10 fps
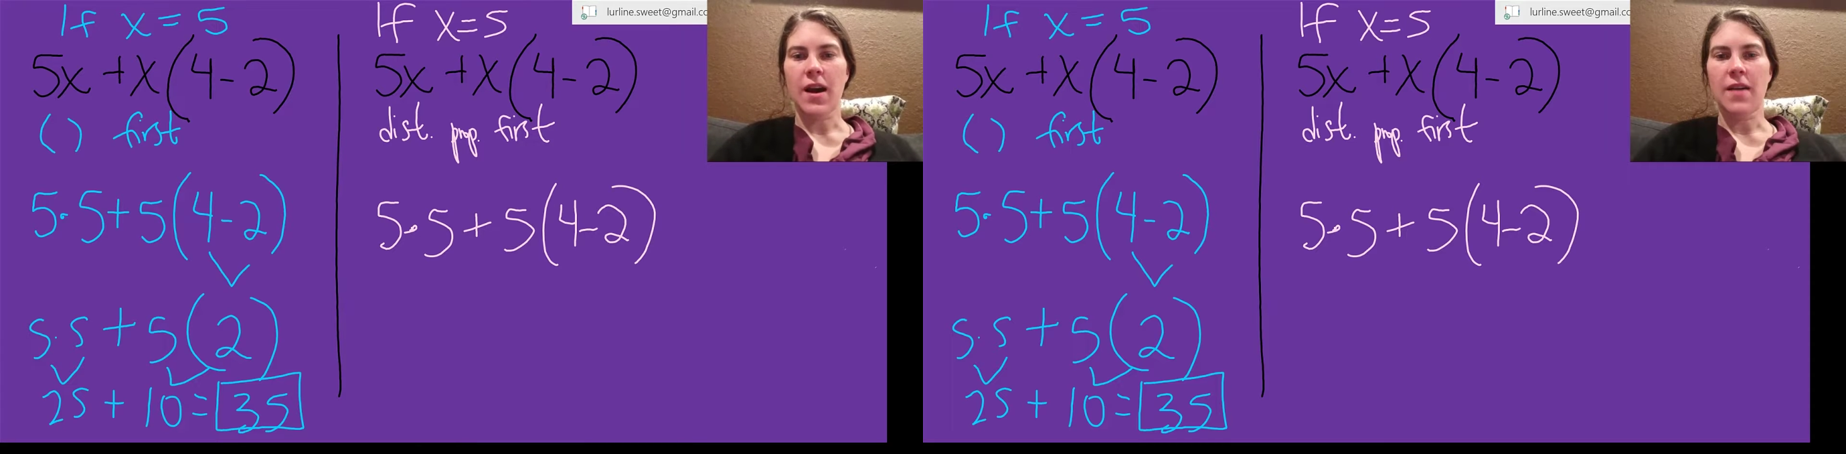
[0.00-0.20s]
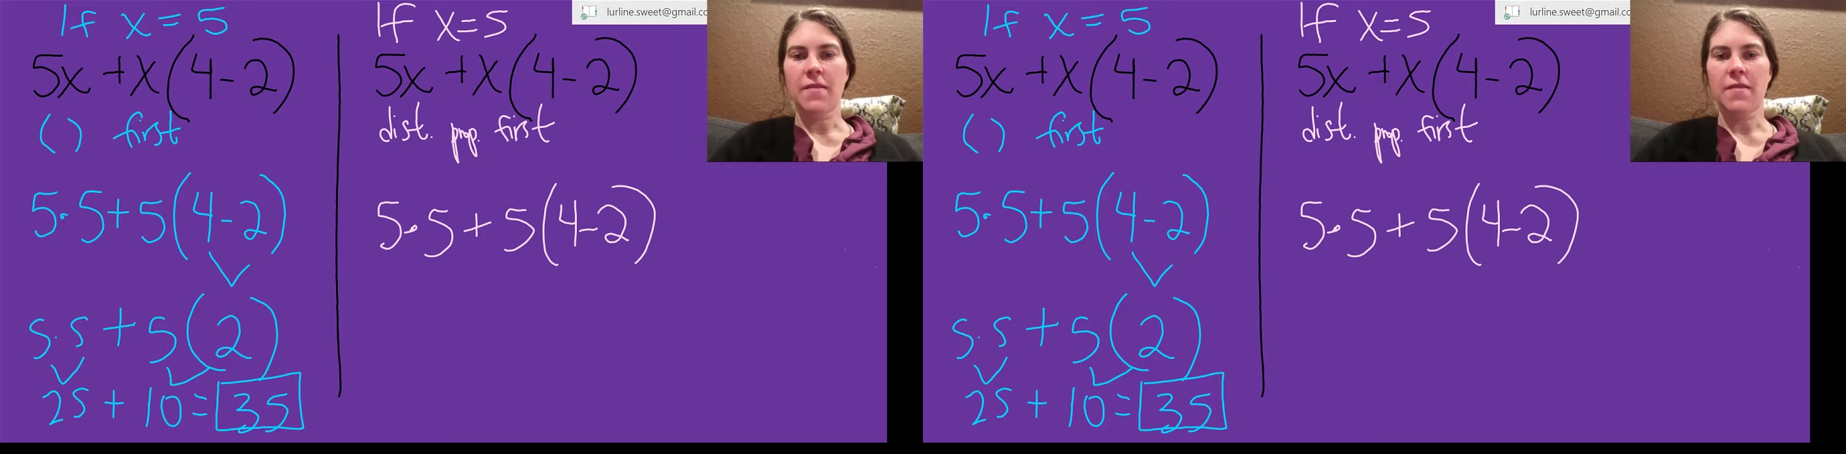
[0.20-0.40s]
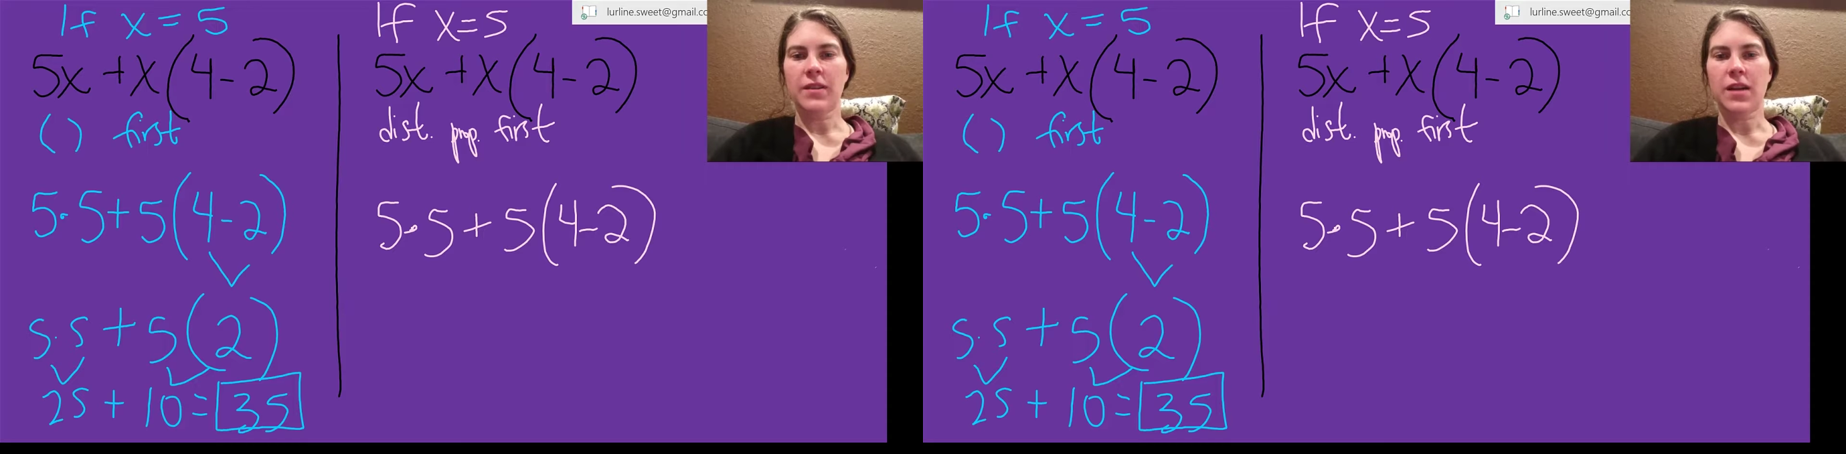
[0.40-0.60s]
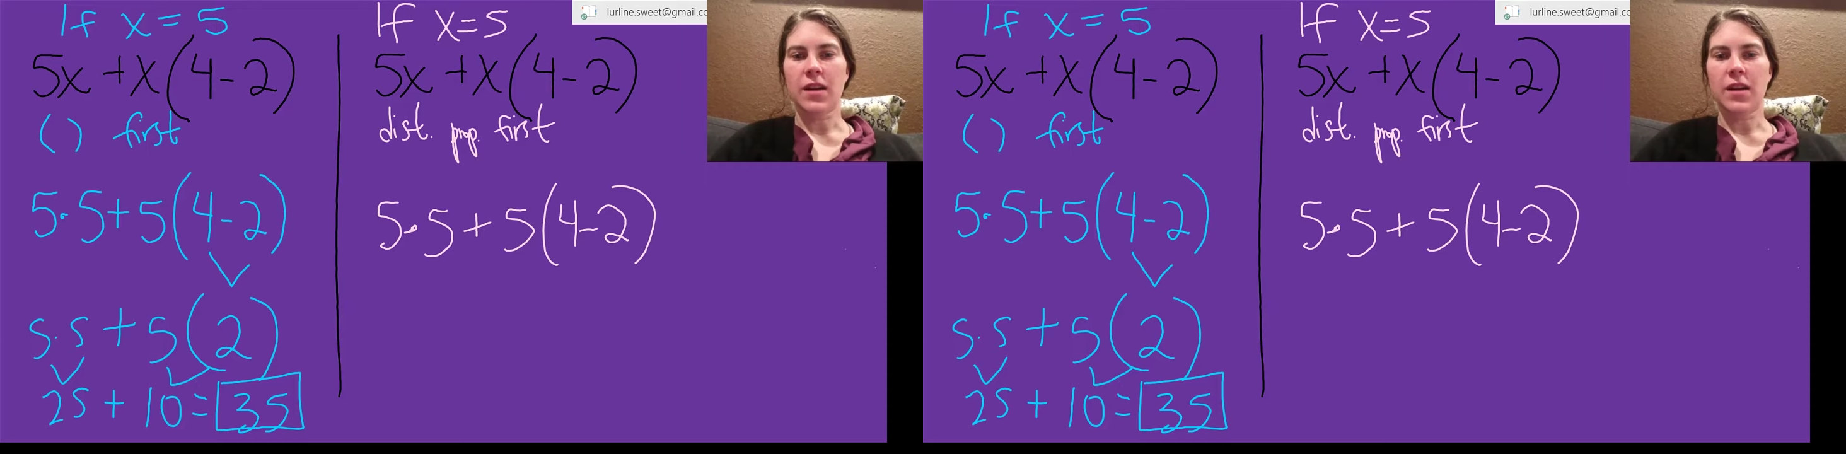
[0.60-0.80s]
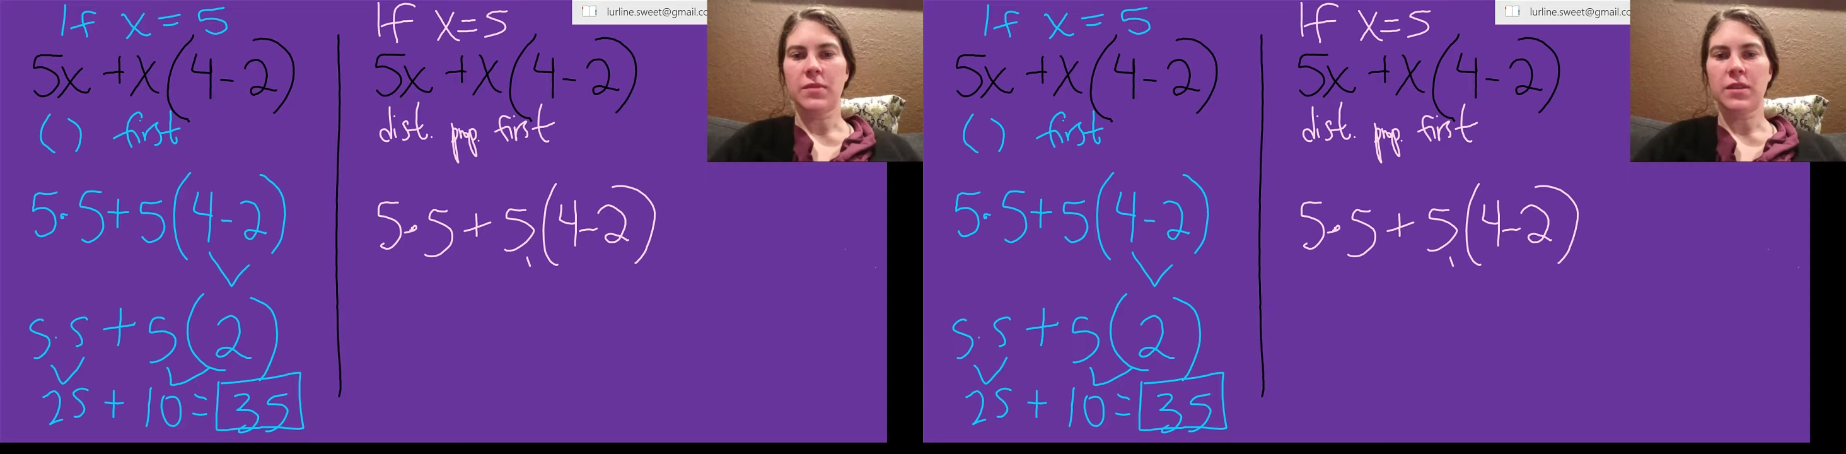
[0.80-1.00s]
5
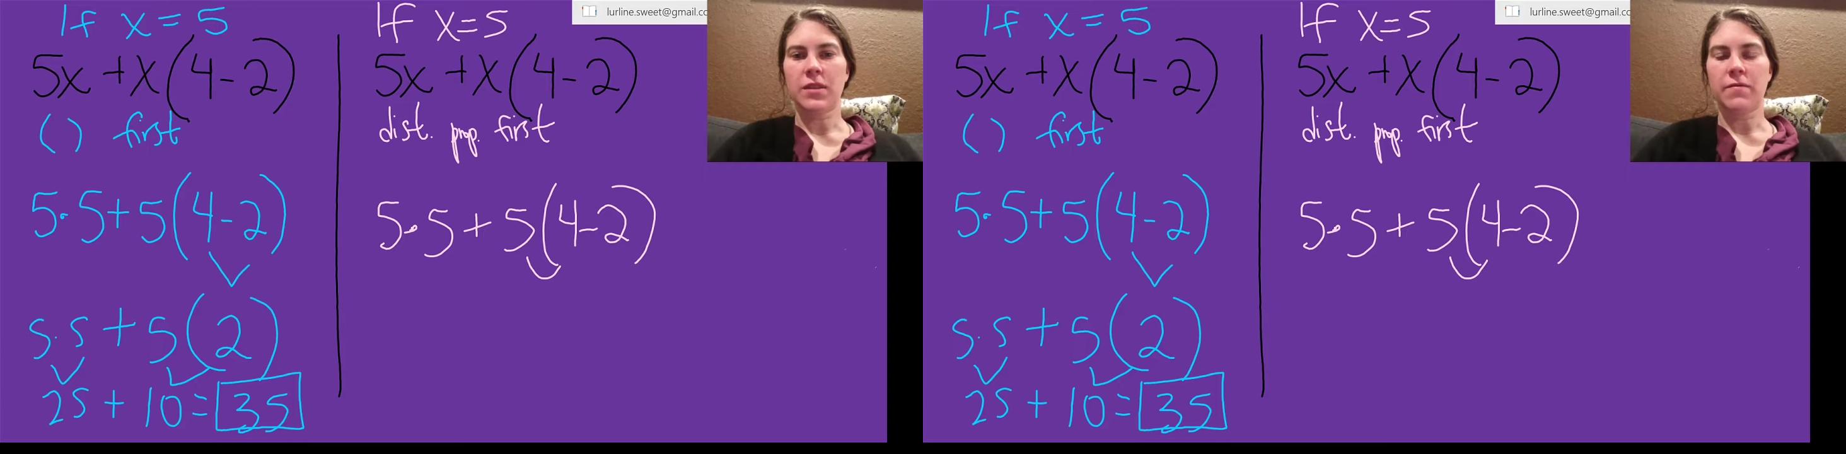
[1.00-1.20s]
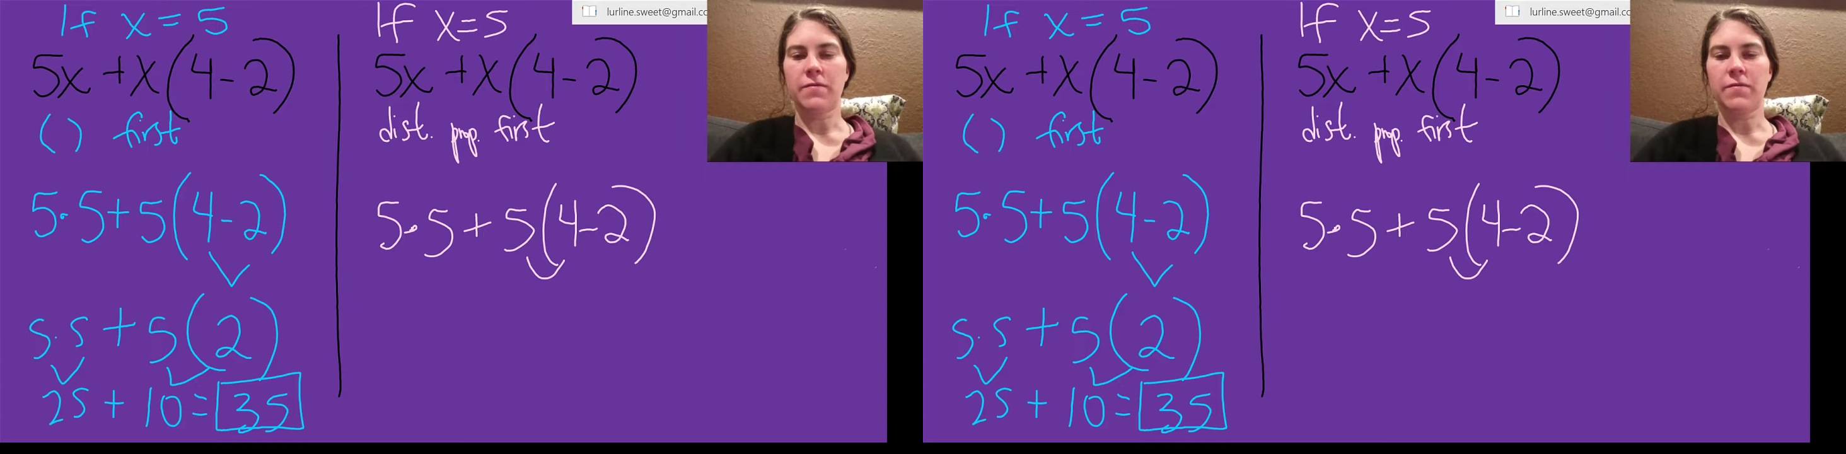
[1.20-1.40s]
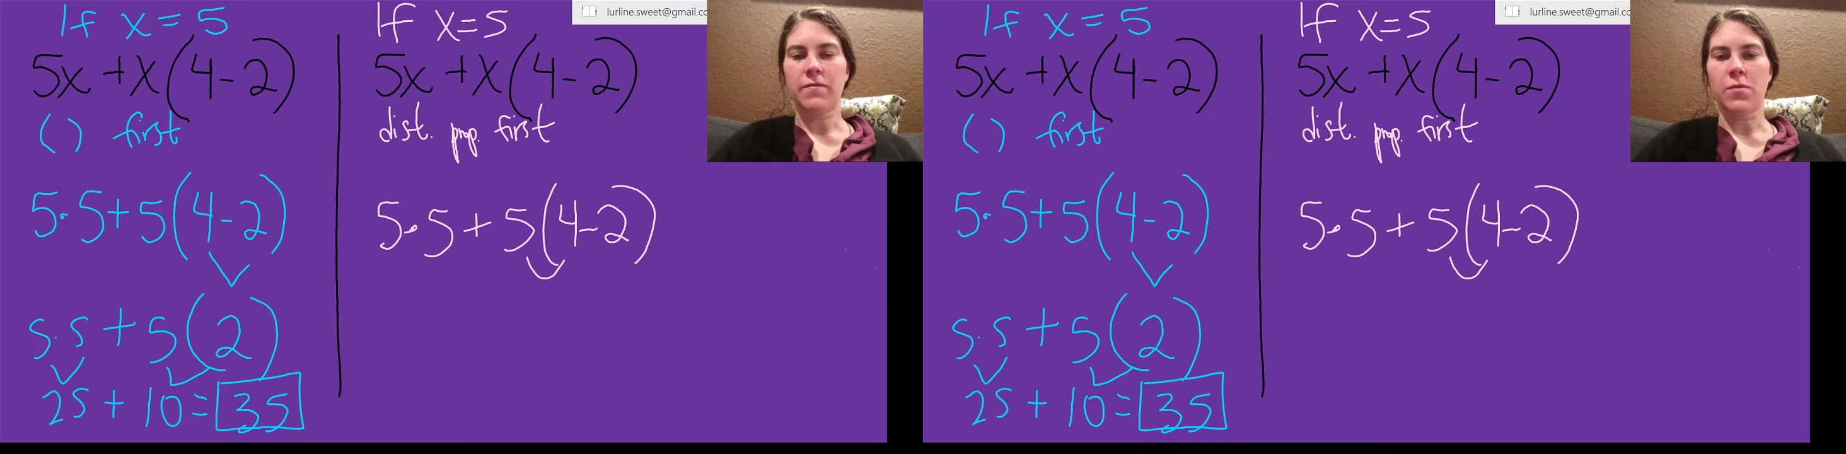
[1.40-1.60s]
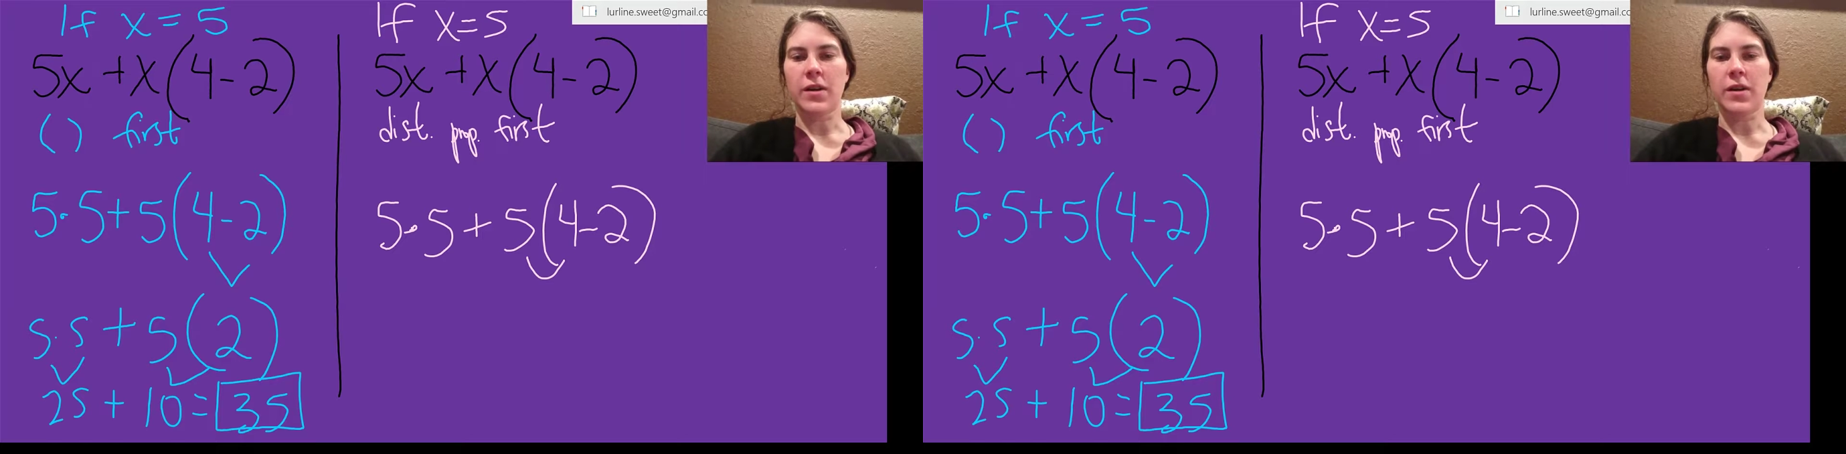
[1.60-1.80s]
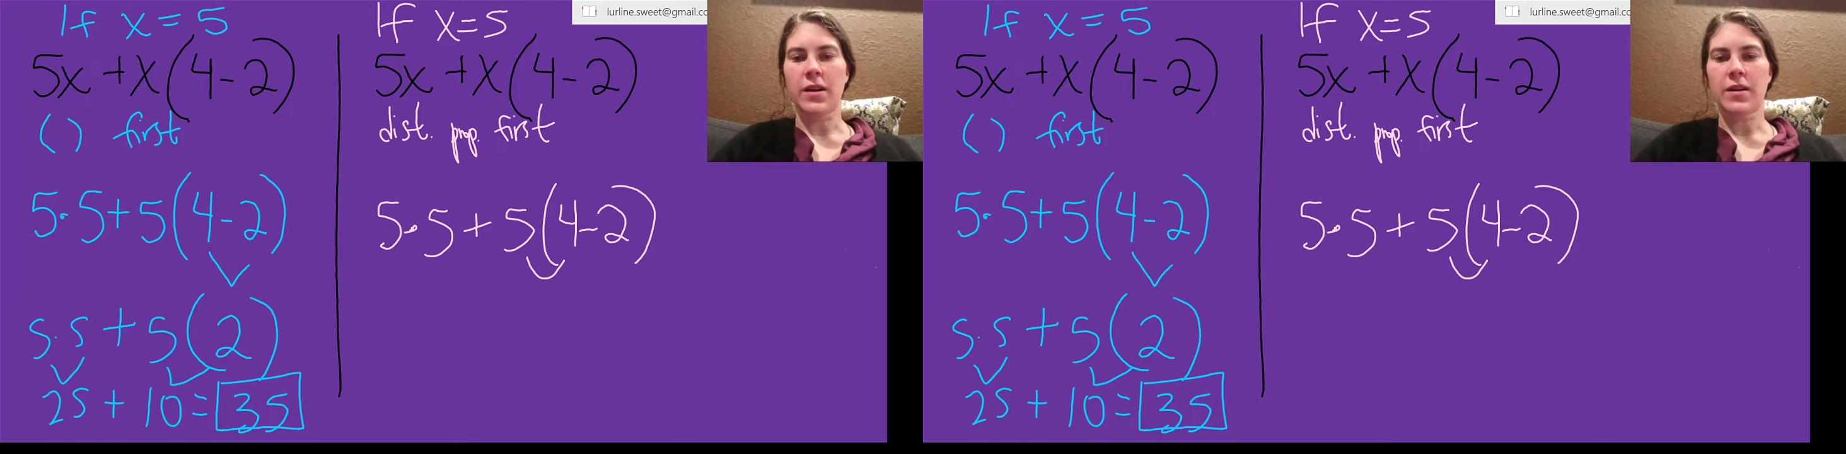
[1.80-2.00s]
times
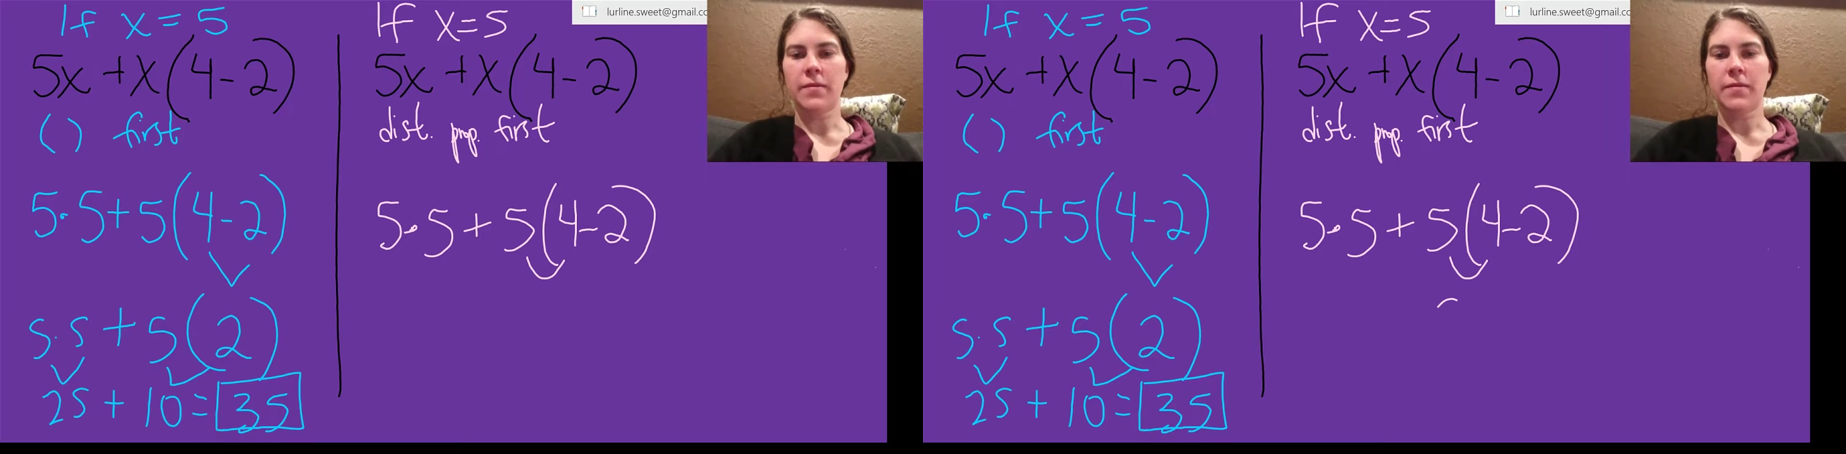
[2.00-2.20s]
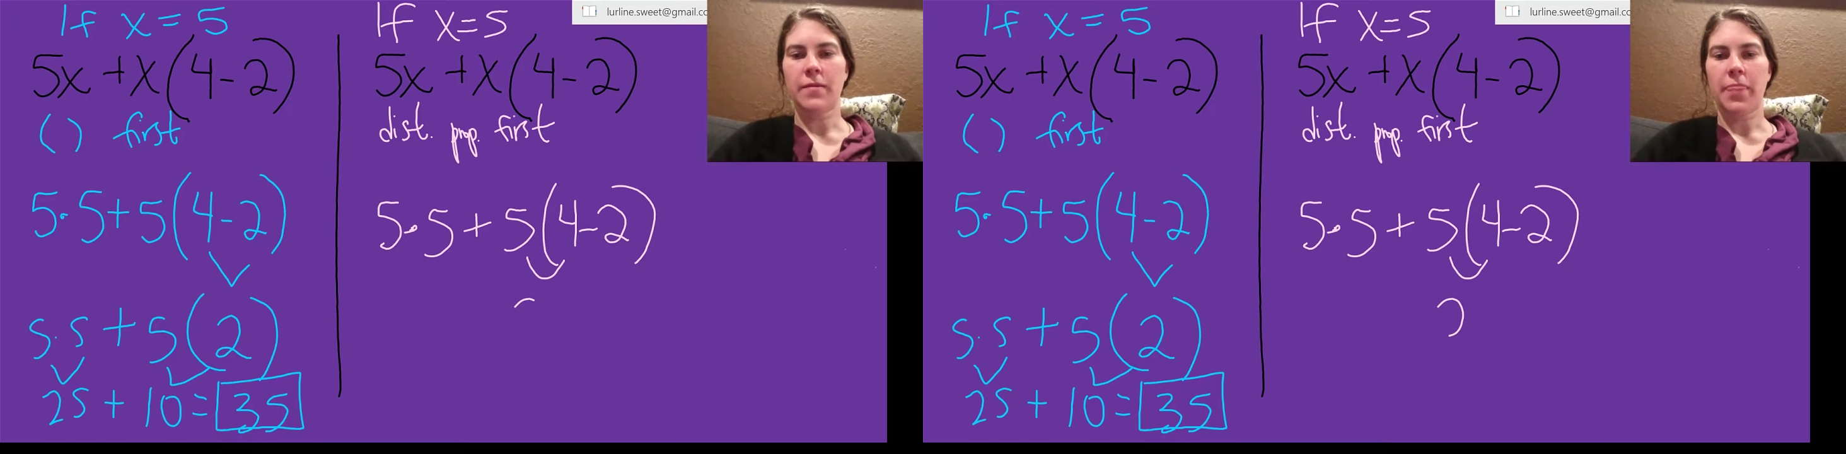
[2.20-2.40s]
4